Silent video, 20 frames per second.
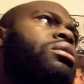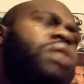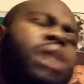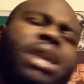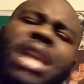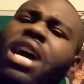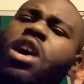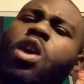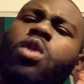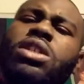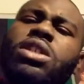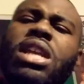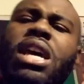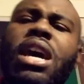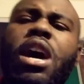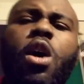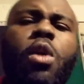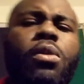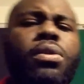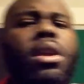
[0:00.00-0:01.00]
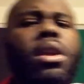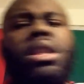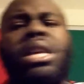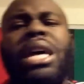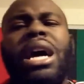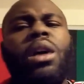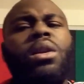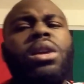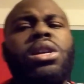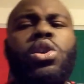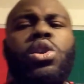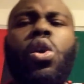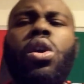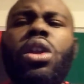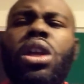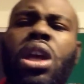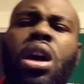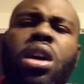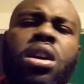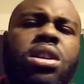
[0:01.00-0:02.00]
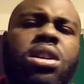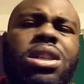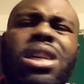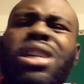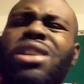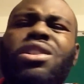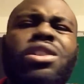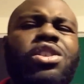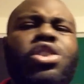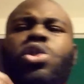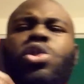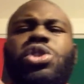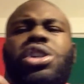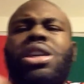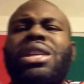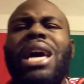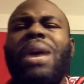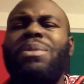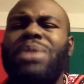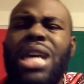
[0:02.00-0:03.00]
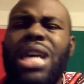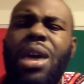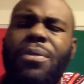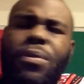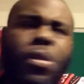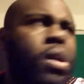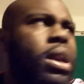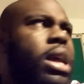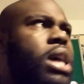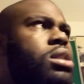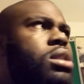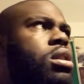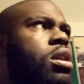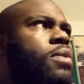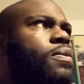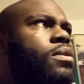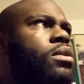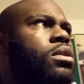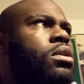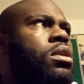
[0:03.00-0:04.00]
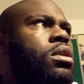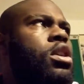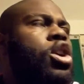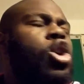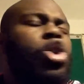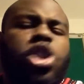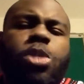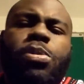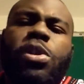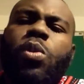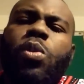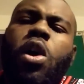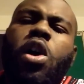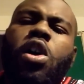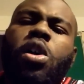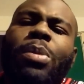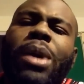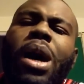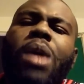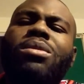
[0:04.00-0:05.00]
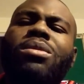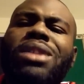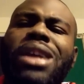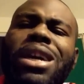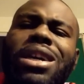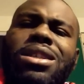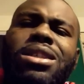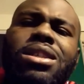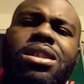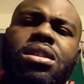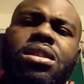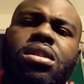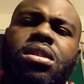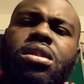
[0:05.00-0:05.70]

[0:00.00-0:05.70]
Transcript: And that goes to the elders or the youngest. You shouldn't have time for all that stuff. You should be worried about this.